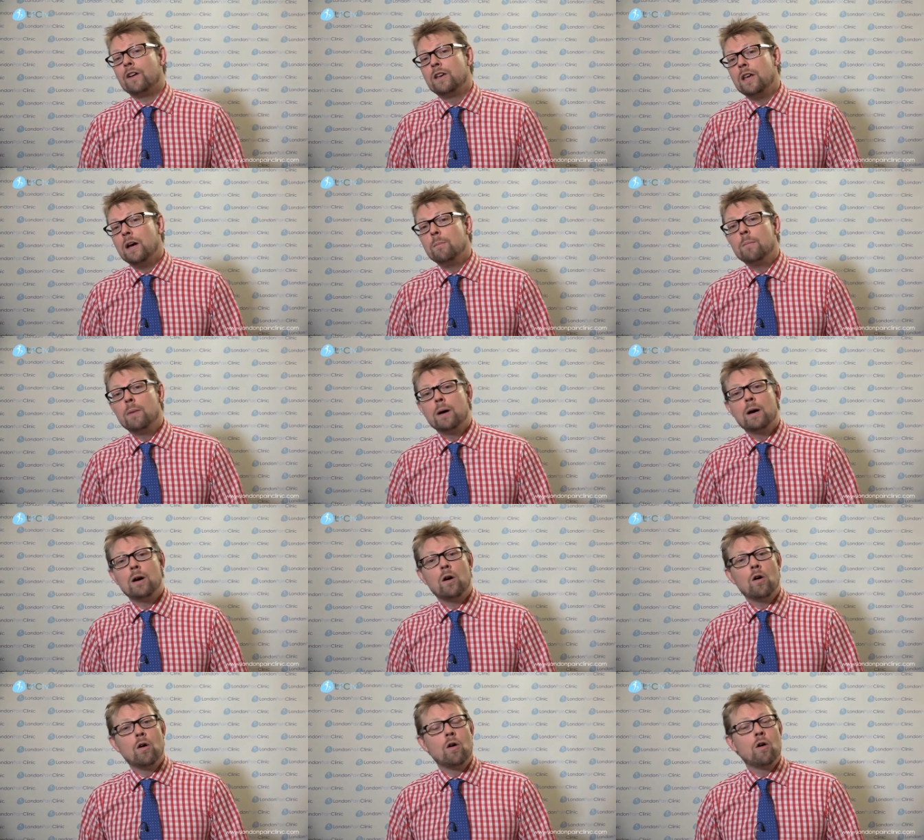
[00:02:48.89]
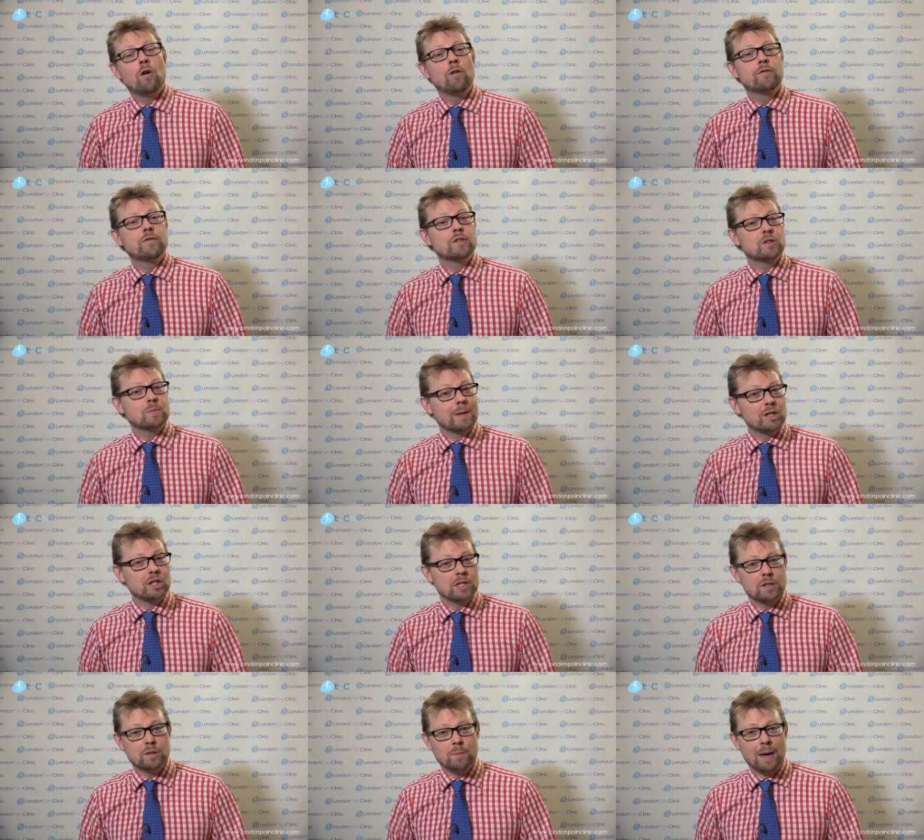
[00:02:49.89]
a number of
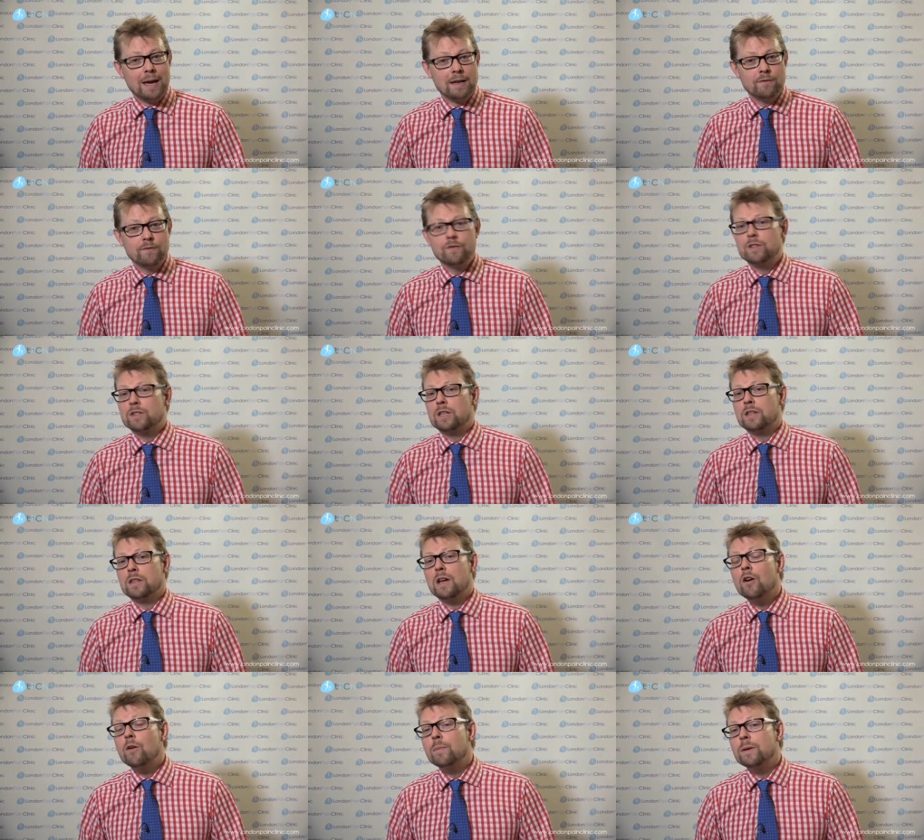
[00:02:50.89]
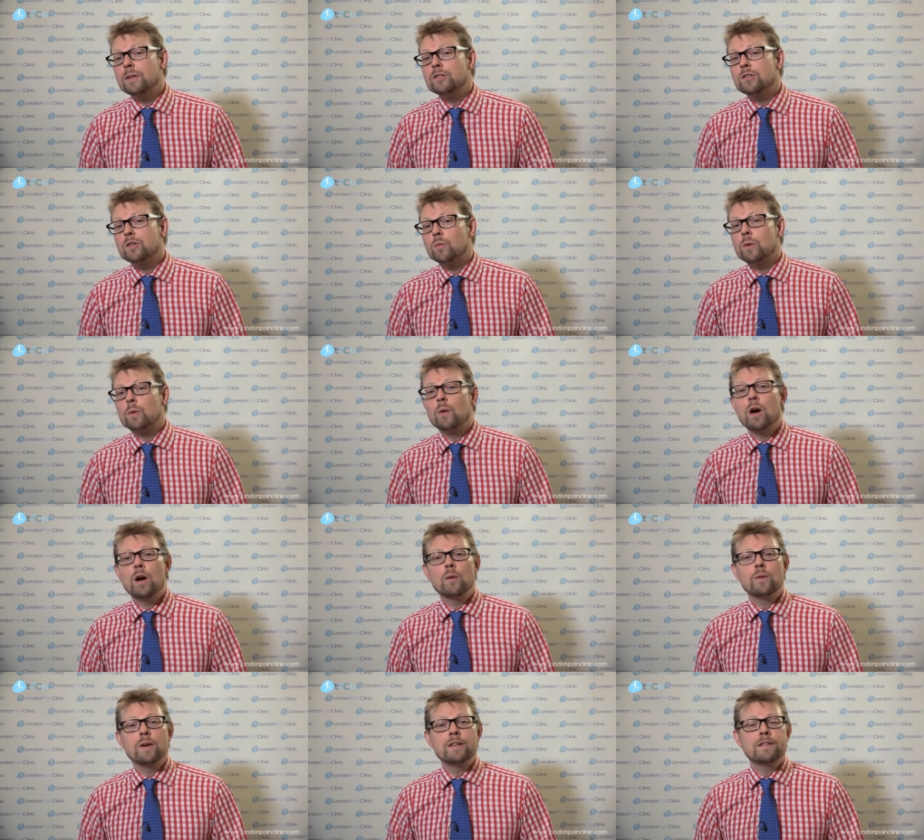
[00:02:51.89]
specialist pain physiotherapists that we
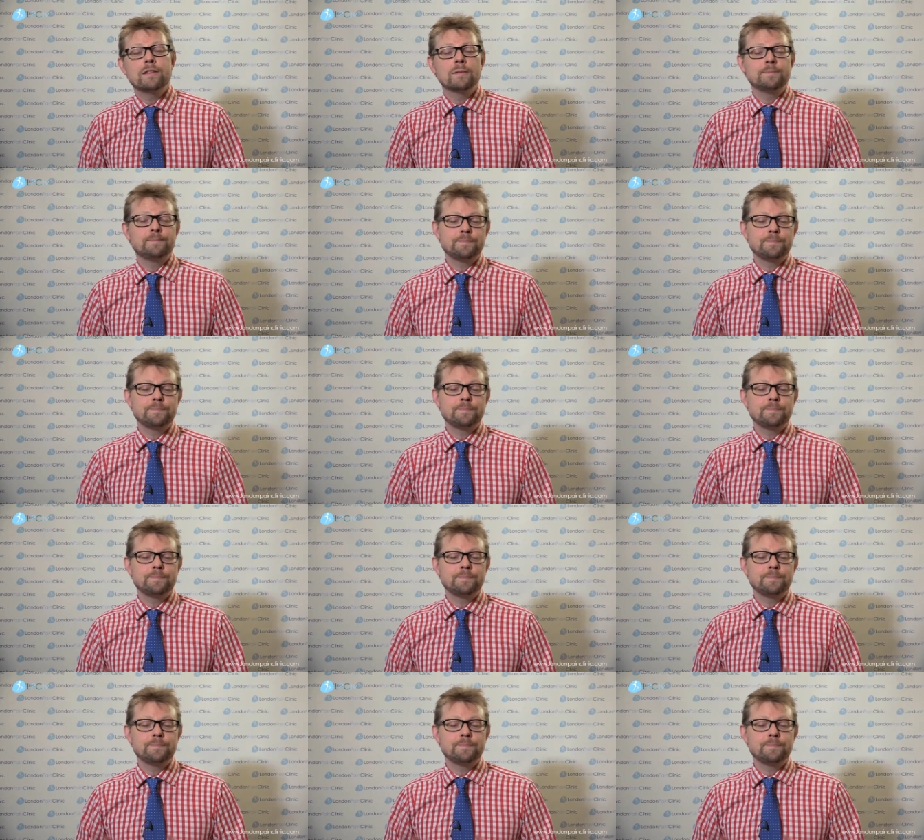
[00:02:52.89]
work with.